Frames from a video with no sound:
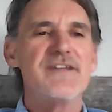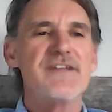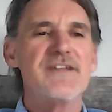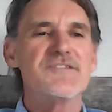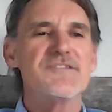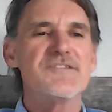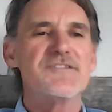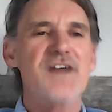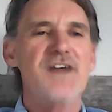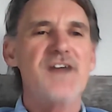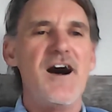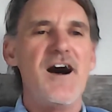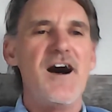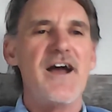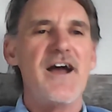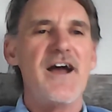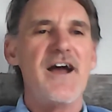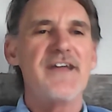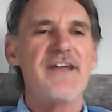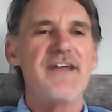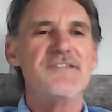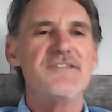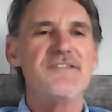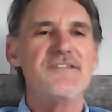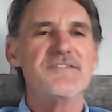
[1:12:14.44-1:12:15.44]
biggest
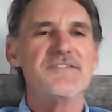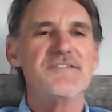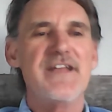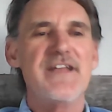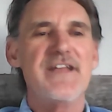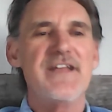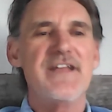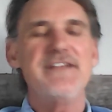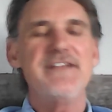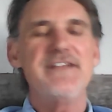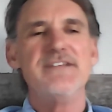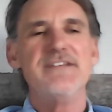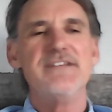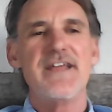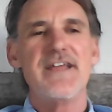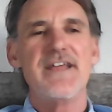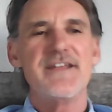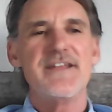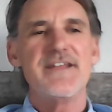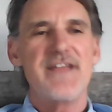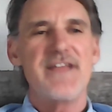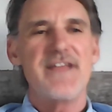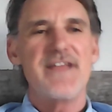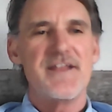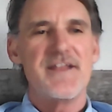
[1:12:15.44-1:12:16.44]
eyes of any
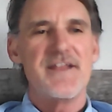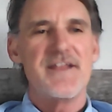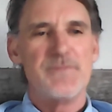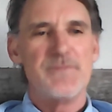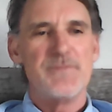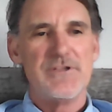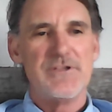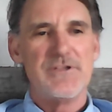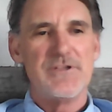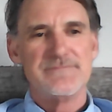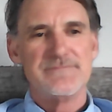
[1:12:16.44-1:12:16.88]
land animal.